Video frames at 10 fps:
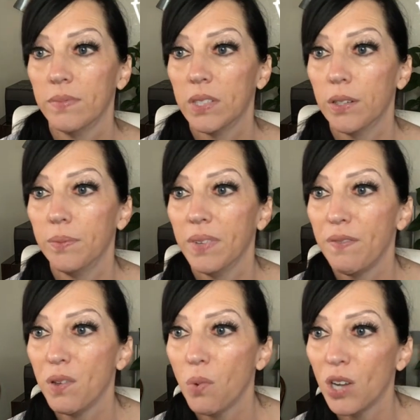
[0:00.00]
So
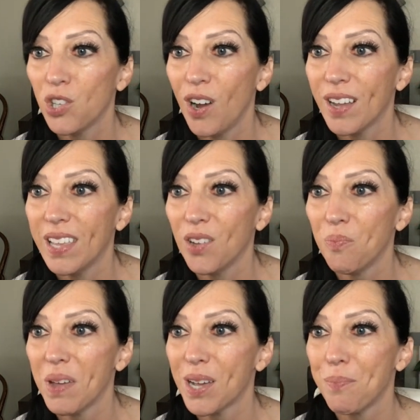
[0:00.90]
if you watch hockey, you'll
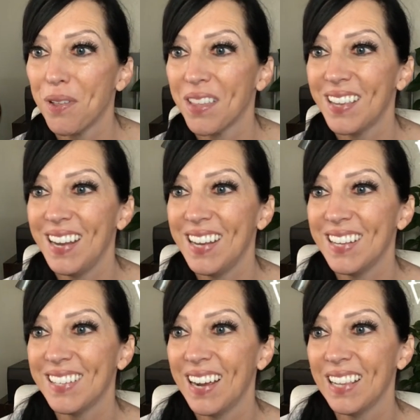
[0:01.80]
pick up on the
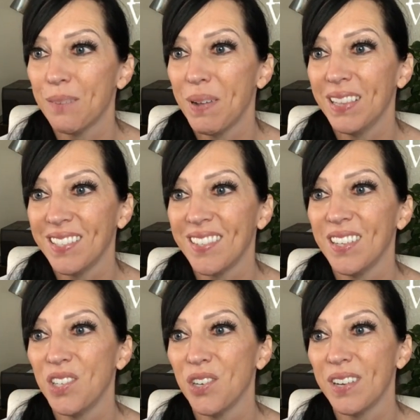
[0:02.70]
Canadian dialect by
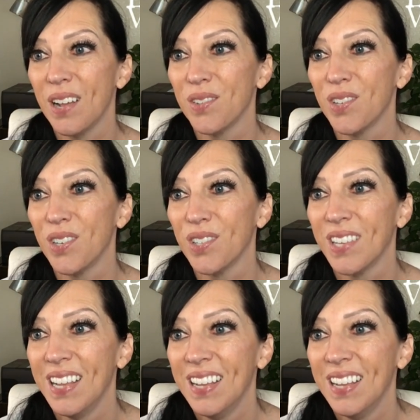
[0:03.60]
listening to your announcers